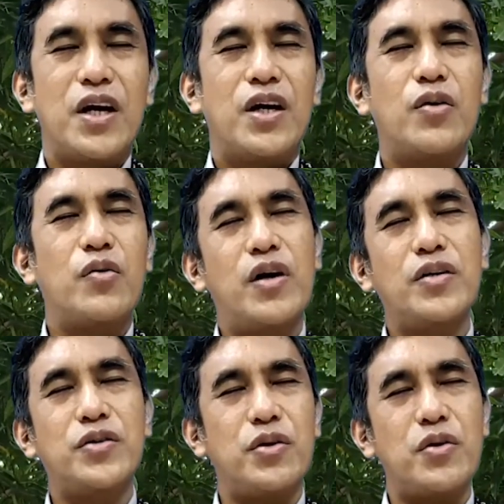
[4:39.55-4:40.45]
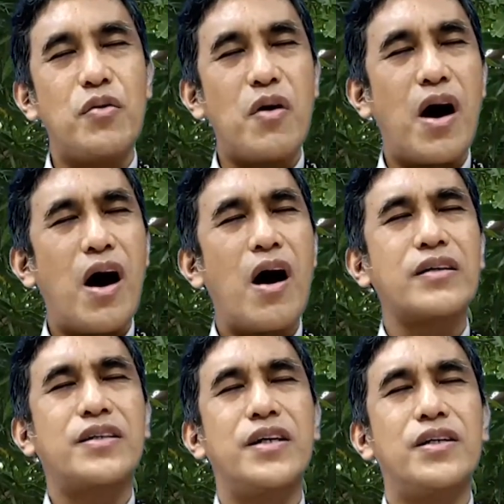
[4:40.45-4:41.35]
And when you
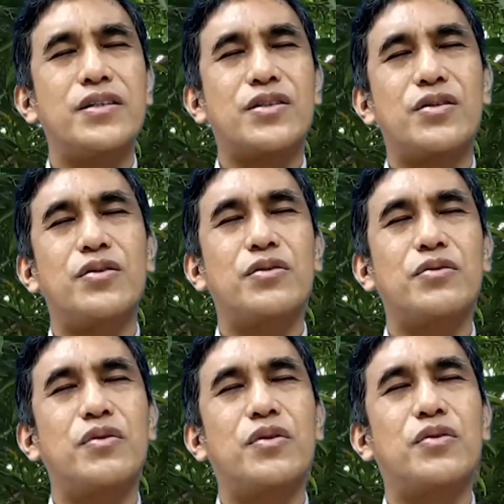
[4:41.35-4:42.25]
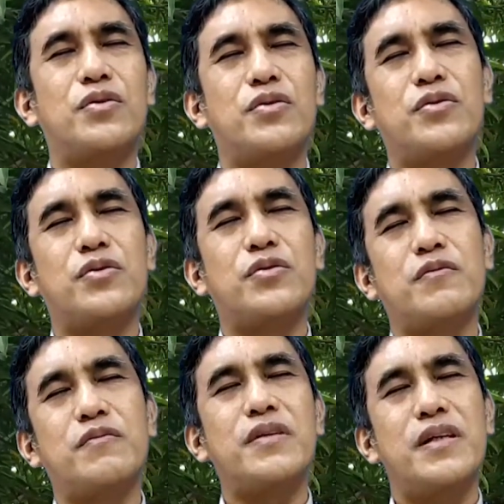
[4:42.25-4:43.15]
walk into the
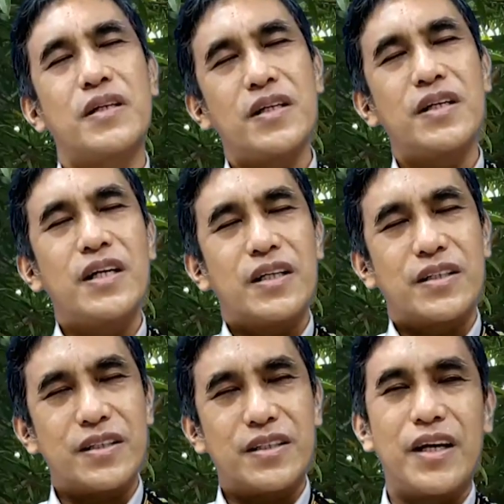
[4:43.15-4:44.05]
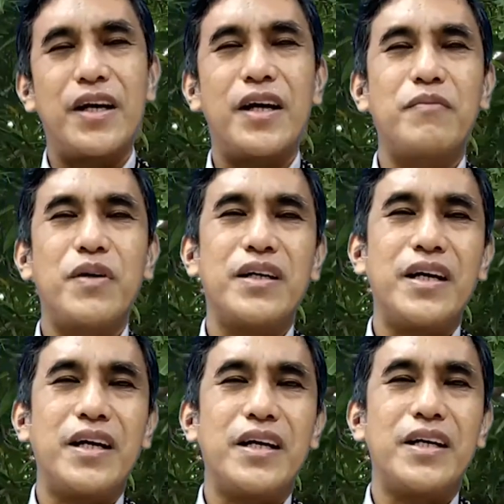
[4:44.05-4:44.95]
room, the dead
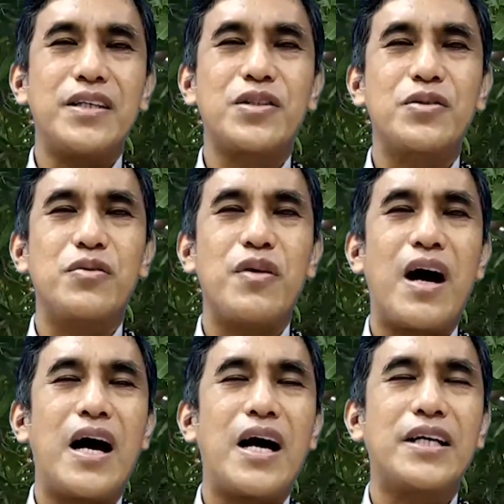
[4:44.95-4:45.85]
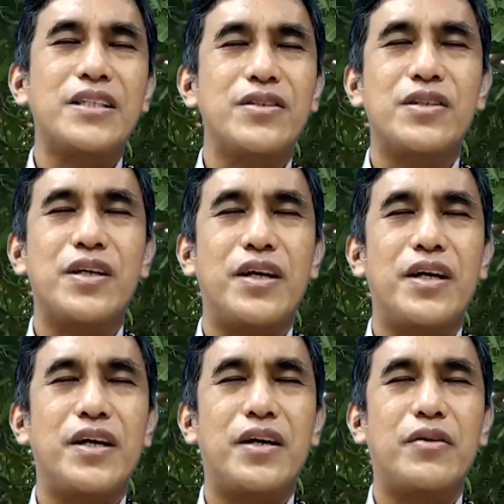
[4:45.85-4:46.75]
begins to rise, cause
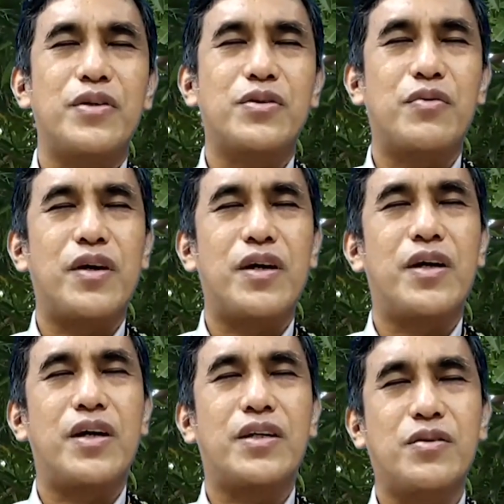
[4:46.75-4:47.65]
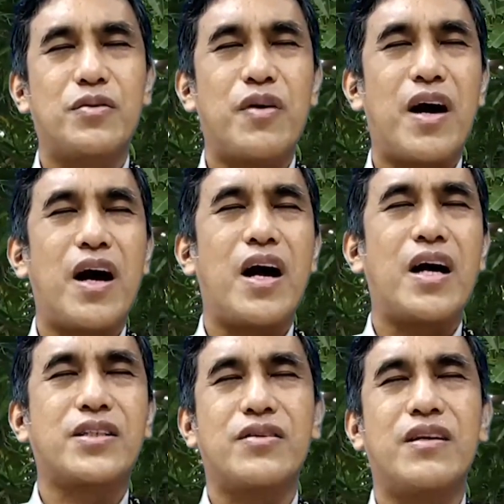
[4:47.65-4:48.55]
there is
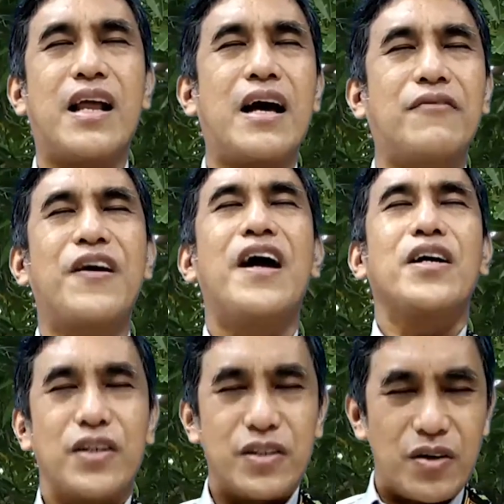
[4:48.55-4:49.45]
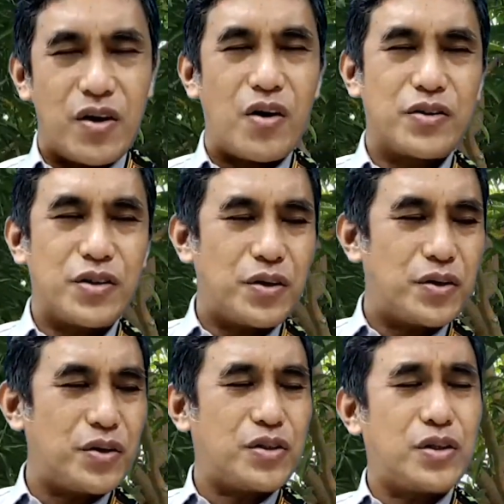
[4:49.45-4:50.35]
resurrection life in all
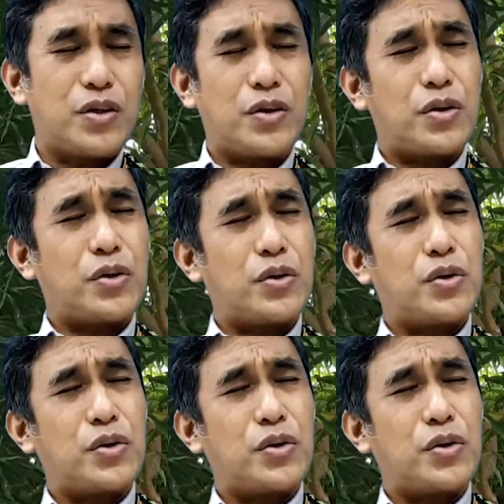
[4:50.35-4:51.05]
you do.